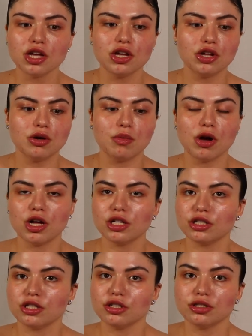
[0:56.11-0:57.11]
You don't
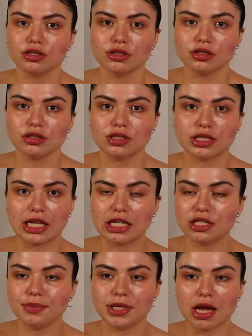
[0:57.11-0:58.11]
want your
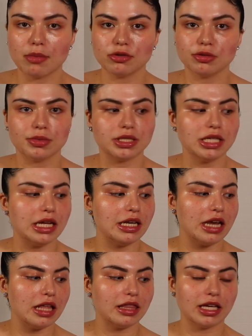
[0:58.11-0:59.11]
skin to be damaged from the
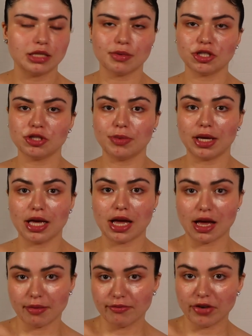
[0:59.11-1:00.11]
sun, nothing, especially me,
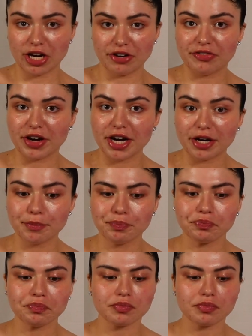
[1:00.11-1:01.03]
I'm very fair.